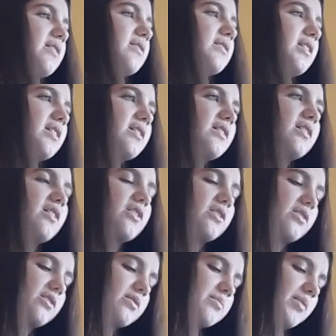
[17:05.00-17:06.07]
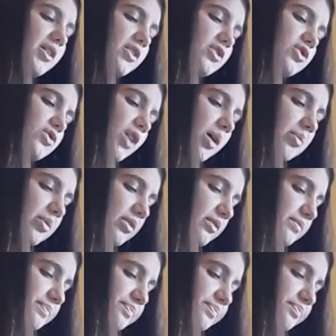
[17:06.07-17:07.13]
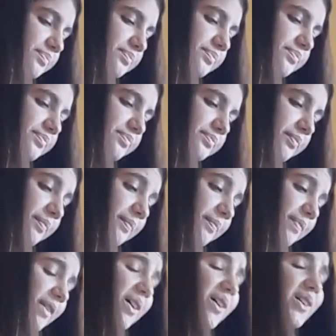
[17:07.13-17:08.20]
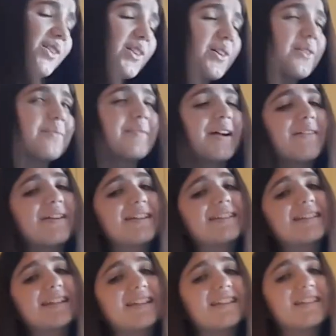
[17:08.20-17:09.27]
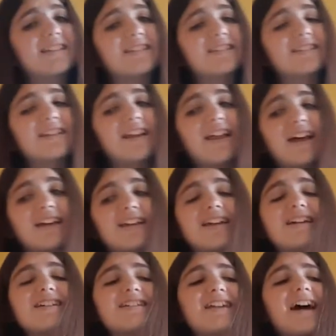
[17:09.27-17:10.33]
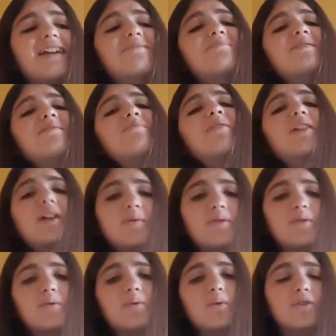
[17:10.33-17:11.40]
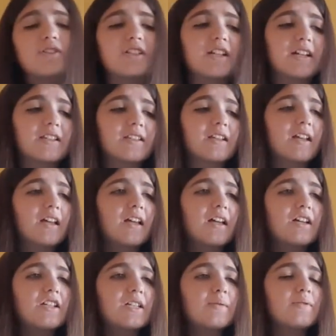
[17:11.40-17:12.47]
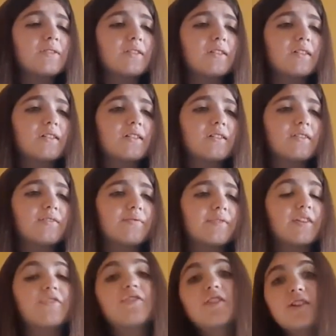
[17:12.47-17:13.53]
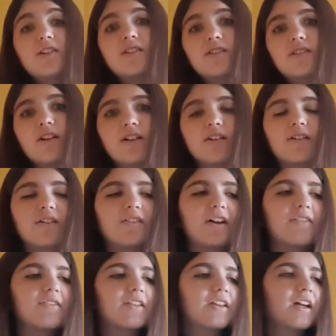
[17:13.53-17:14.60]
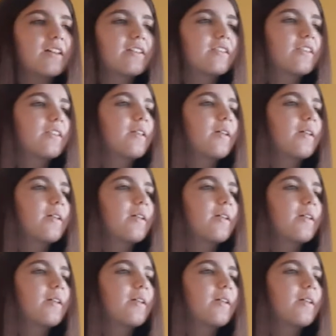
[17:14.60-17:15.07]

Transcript: didn't cause much trouble. Although Mary she hadn't been brought up to rule. She was the first daughter of Henry VIII,